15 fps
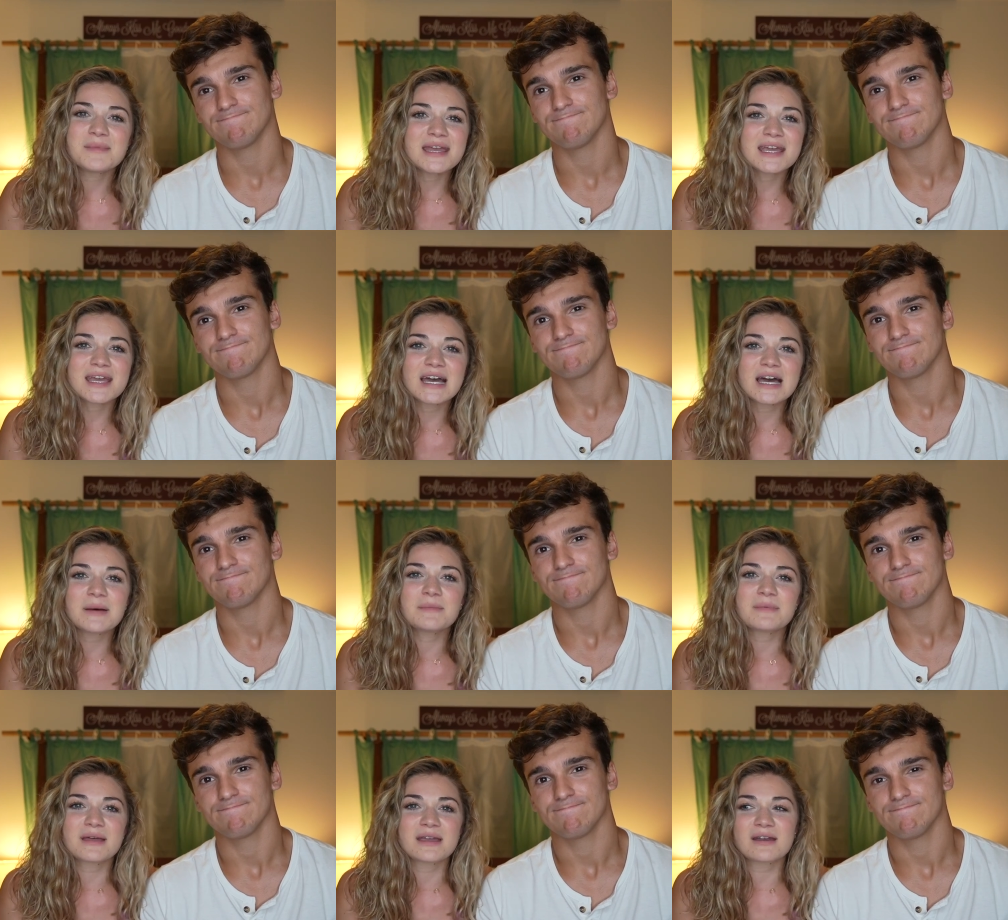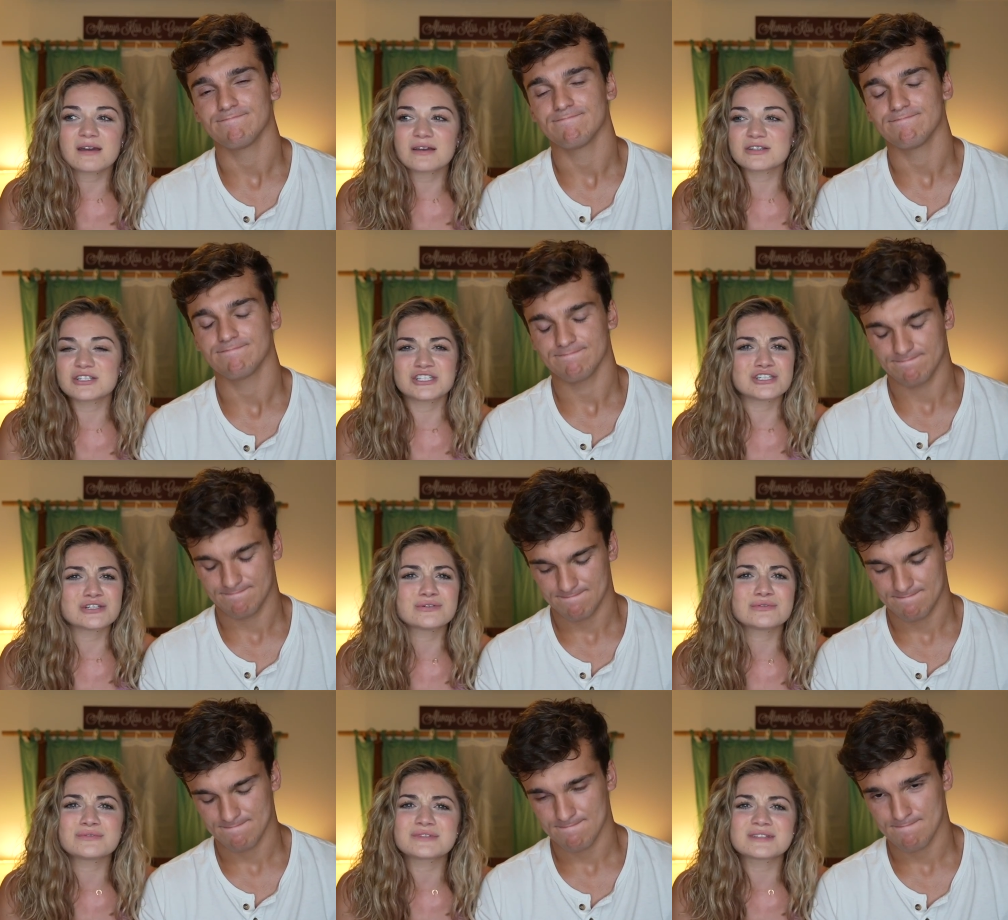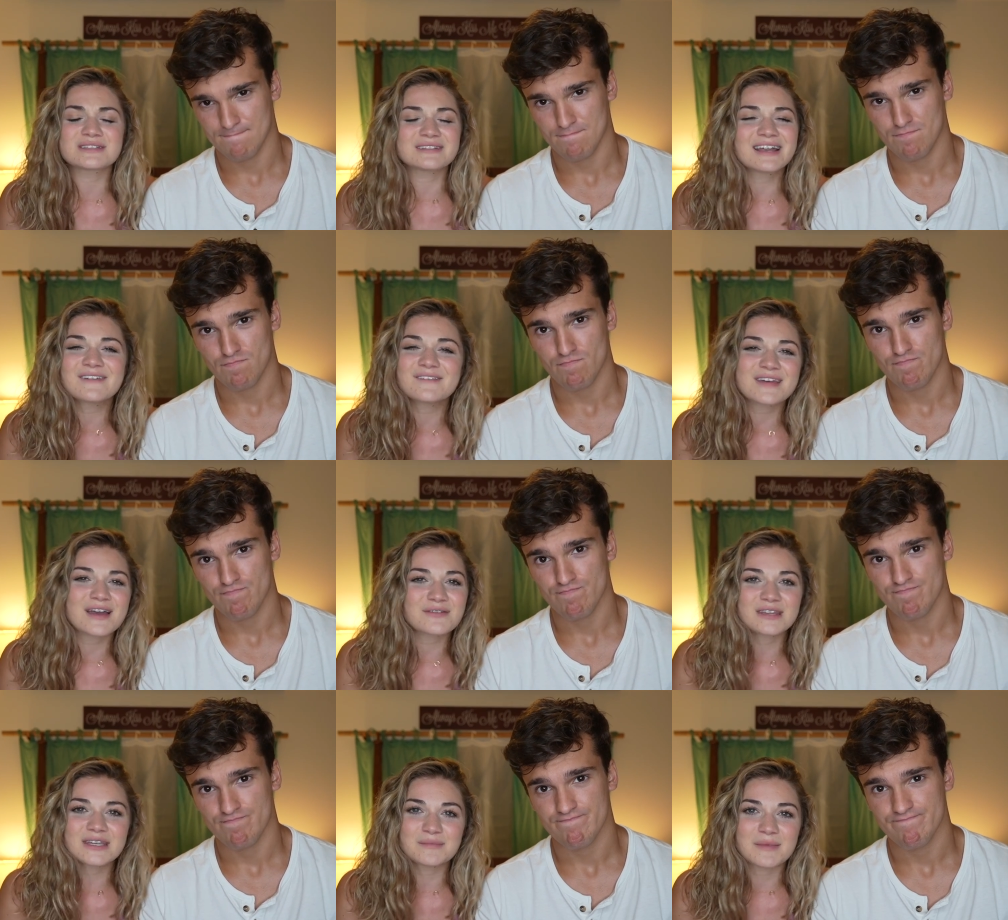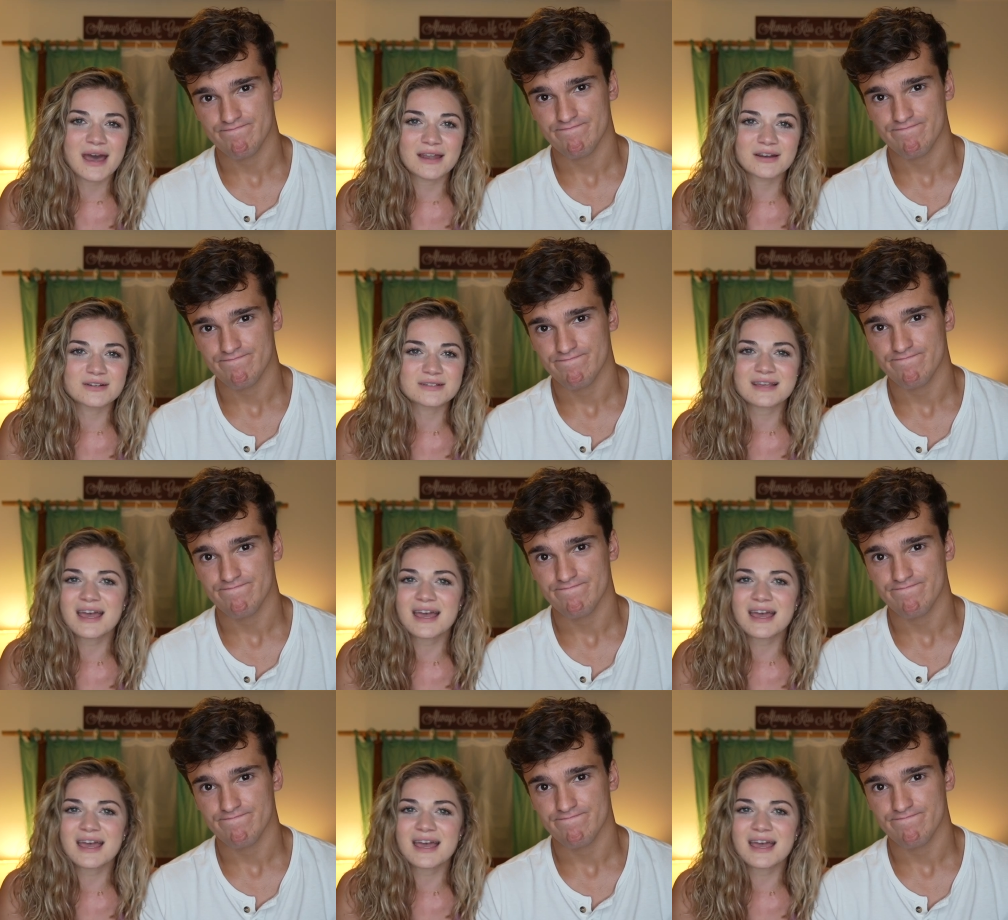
Speaker 1: makeup, like shoes. None of that really matters.